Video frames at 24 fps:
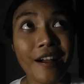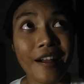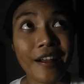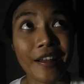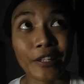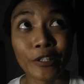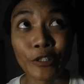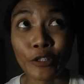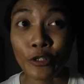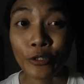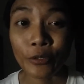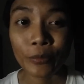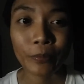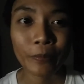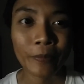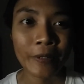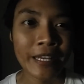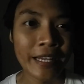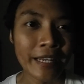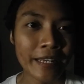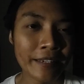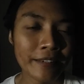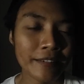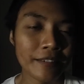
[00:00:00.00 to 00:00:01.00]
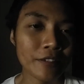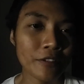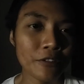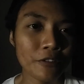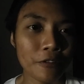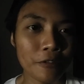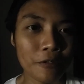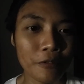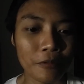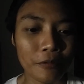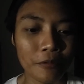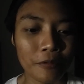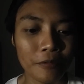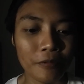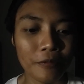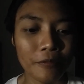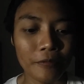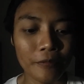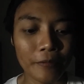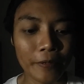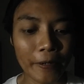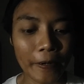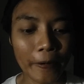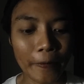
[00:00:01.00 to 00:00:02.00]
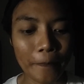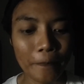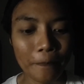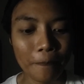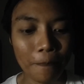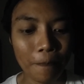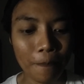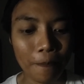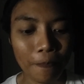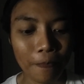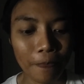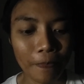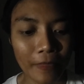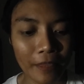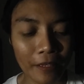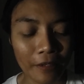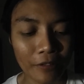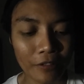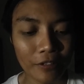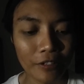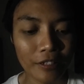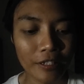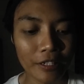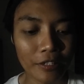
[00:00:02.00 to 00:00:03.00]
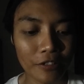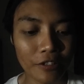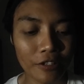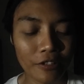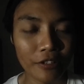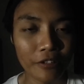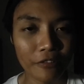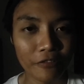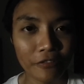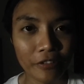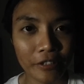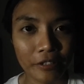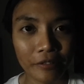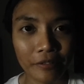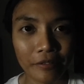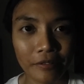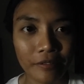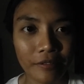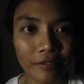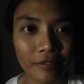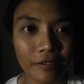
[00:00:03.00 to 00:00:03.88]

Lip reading: I don't pass. So yeah, it's different.